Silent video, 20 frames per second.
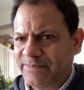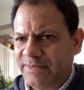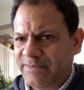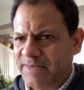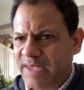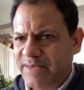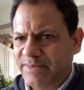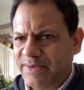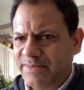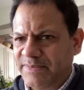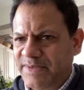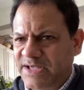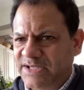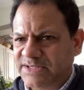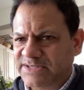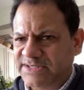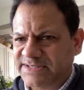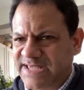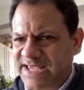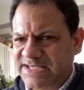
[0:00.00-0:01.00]
maybe
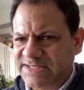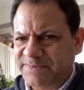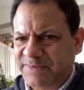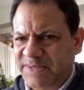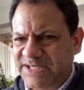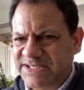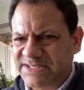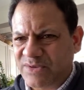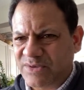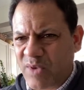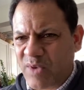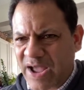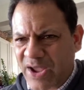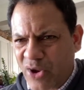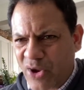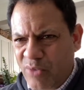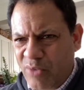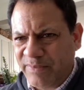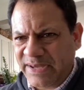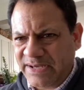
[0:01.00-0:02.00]
because it takes place in
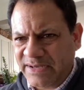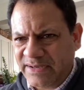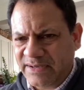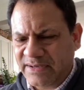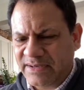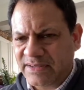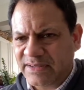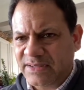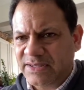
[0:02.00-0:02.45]
Wyoming,